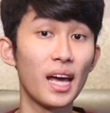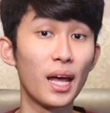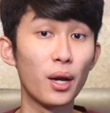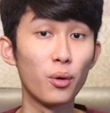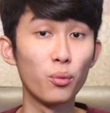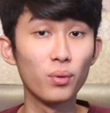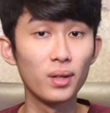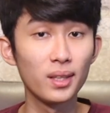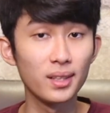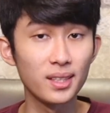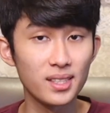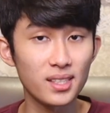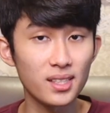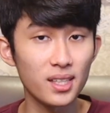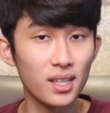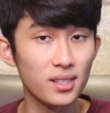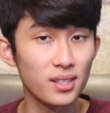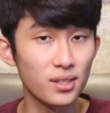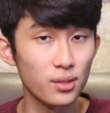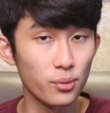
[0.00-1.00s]
and we'll
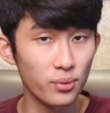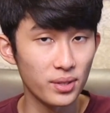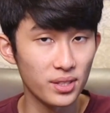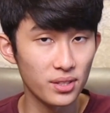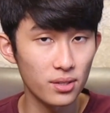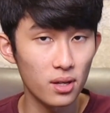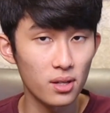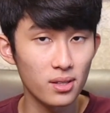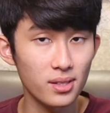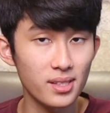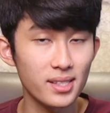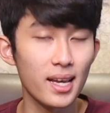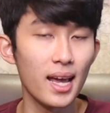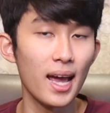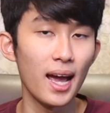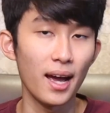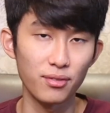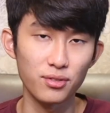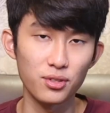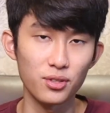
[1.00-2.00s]
discuss the results
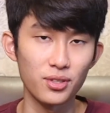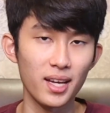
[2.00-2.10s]
after